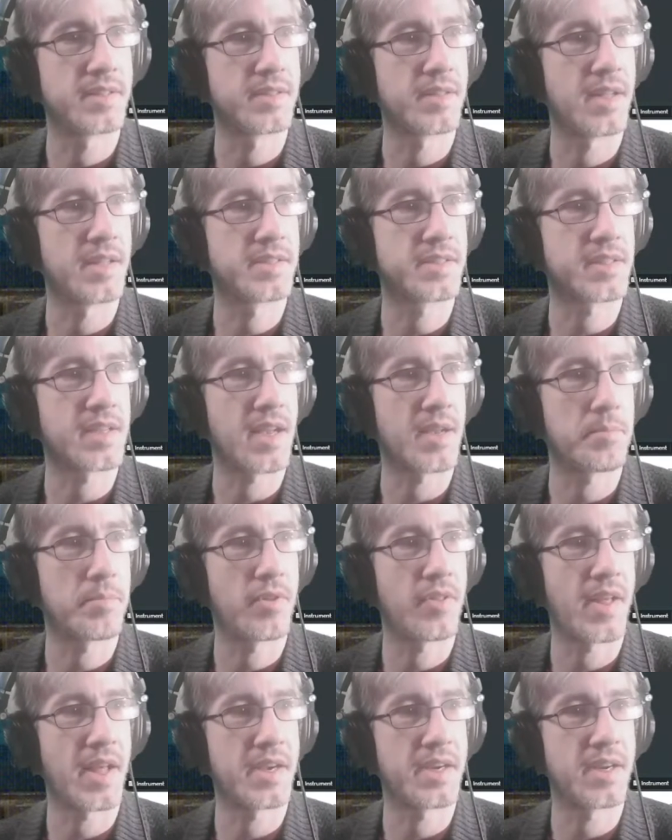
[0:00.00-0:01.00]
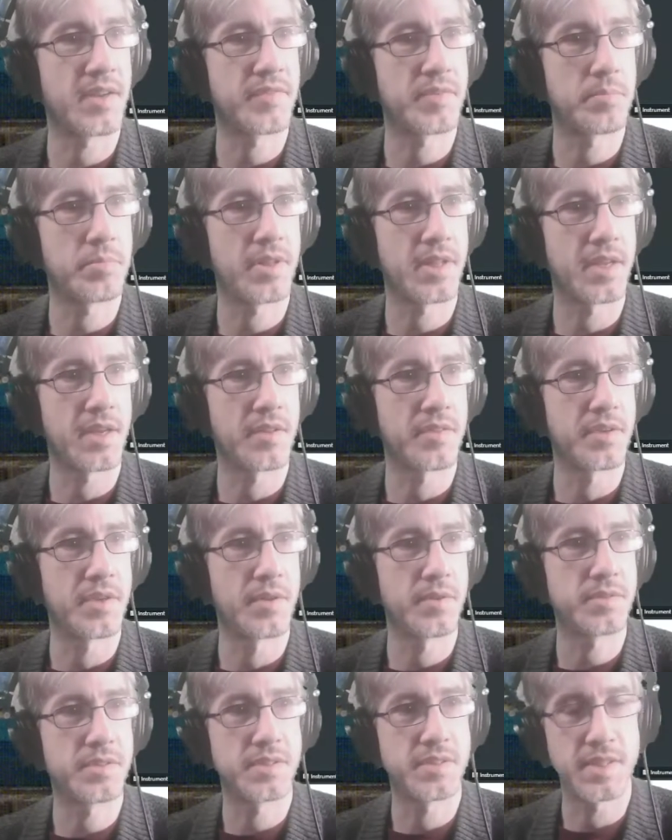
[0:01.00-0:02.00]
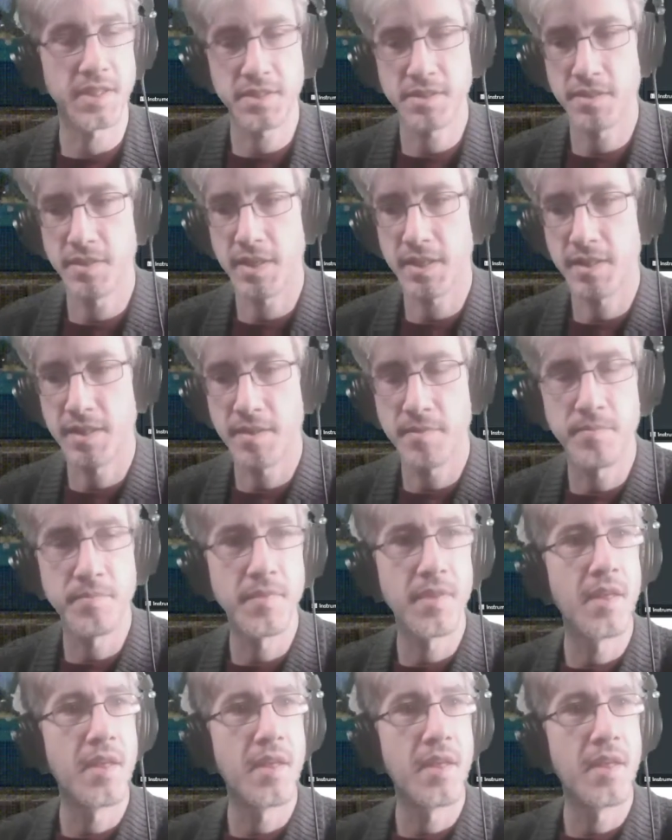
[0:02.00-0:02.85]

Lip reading: It's polite enough to play all the notes as I select them.